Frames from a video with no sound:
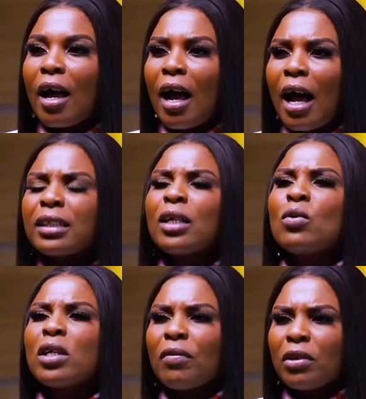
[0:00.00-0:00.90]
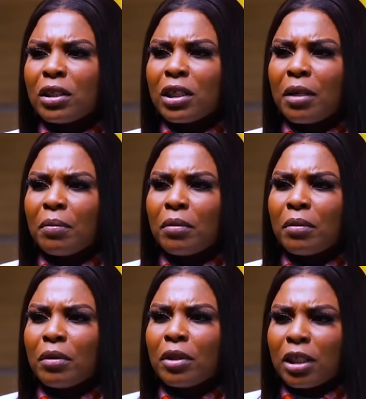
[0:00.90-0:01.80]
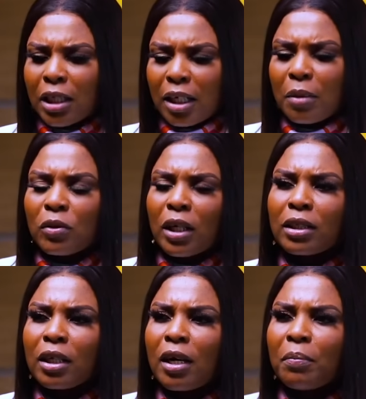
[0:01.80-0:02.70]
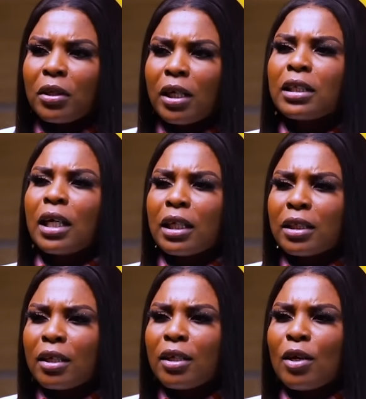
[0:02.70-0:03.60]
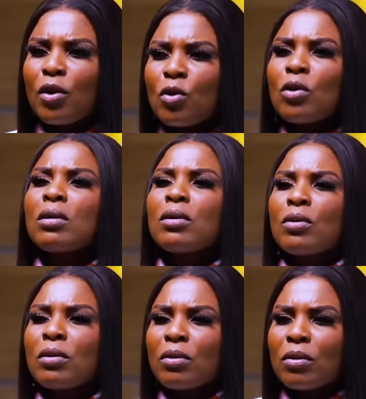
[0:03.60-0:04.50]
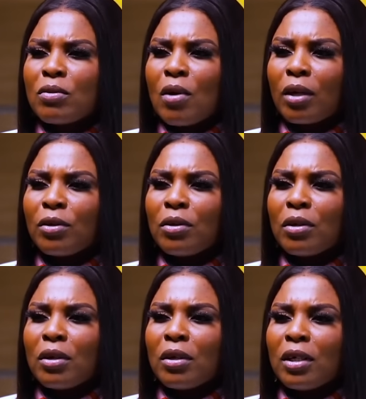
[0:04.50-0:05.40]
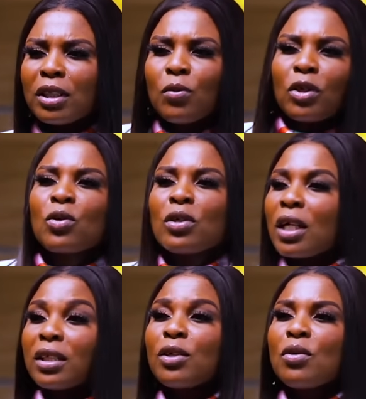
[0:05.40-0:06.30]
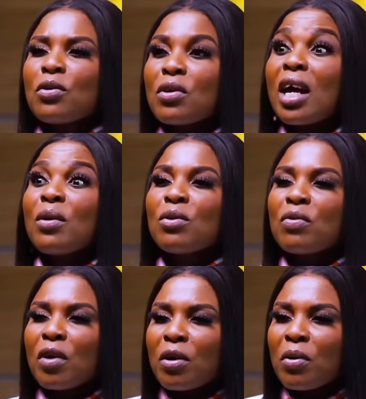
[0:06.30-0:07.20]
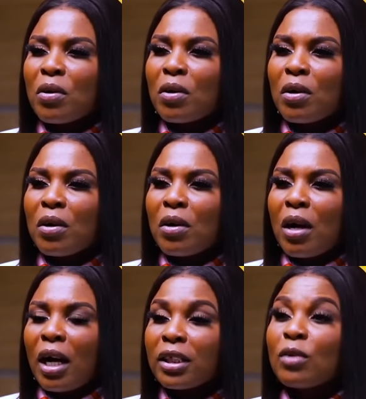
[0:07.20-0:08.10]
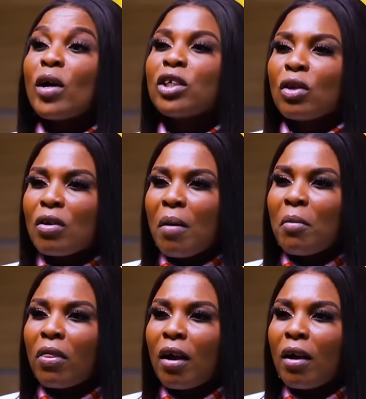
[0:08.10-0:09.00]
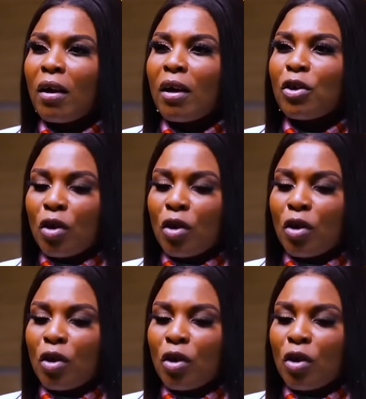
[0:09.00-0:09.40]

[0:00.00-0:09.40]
her. I said, who gave you this name? She chatted with her Instagram page. I said, who are you? She was coding. I said, don't code. I know you very well. I said, where is your grandmother?